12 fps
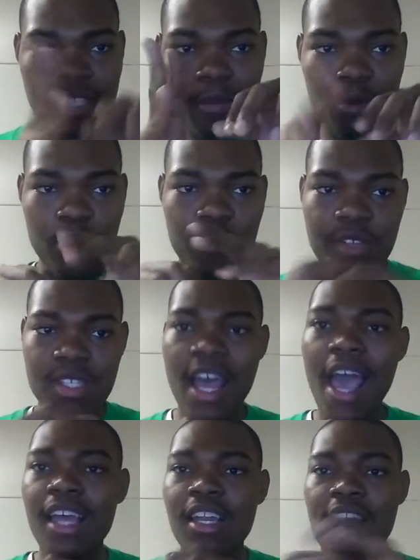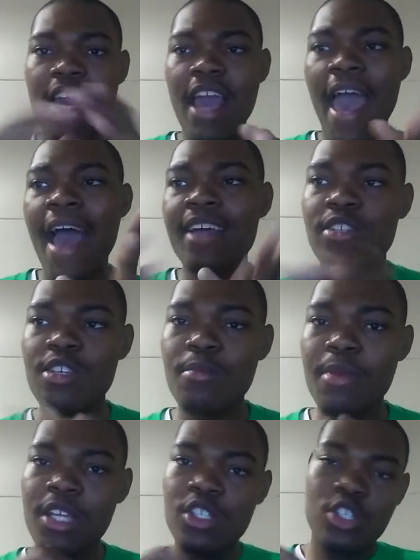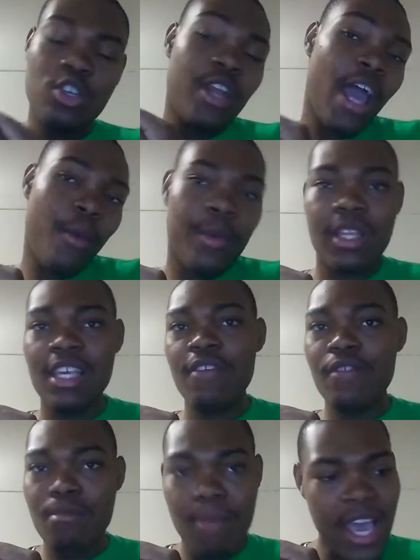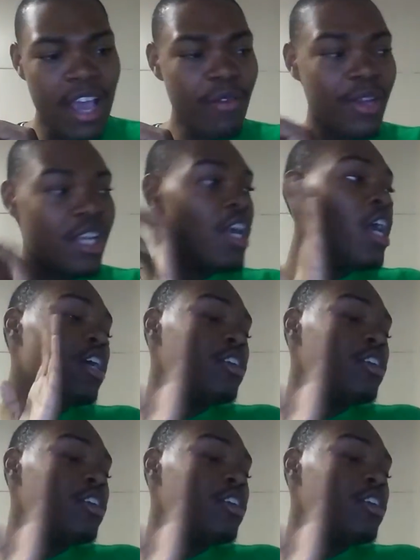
the proof is that, and then they ask you, bitch, you're not really even married,